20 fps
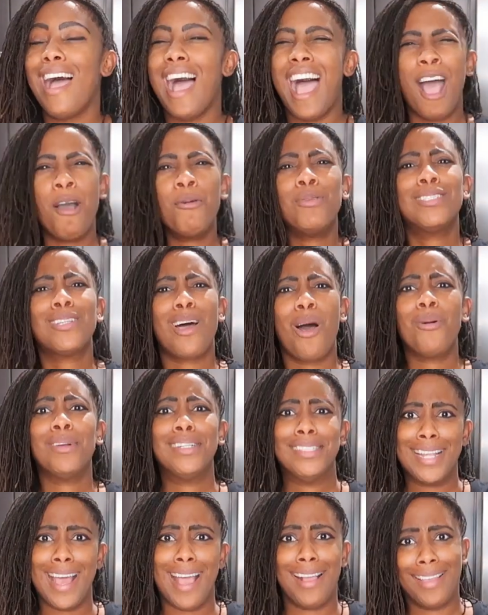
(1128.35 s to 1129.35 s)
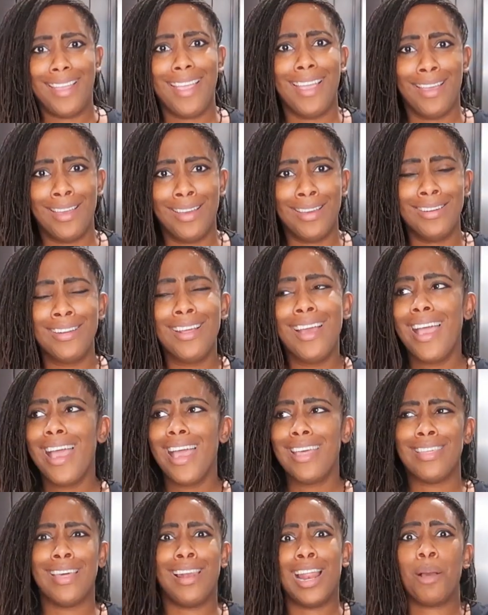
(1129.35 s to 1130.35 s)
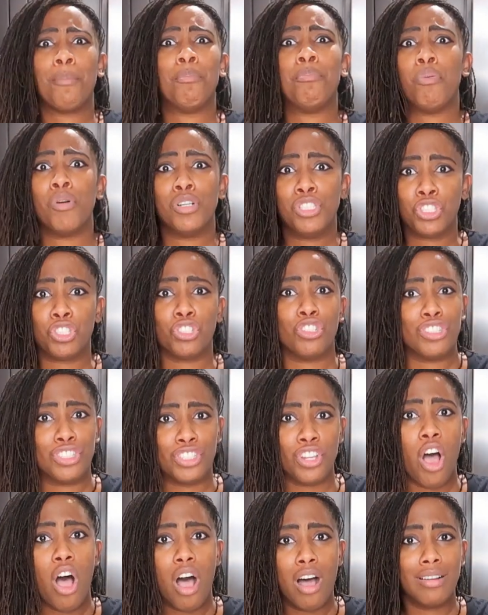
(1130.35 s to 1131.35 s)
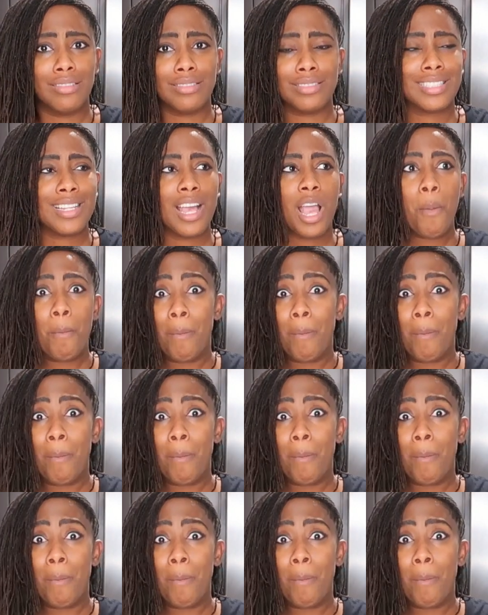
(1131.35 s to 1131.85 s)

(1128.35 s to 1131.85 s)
I was always that kid that butchered songs.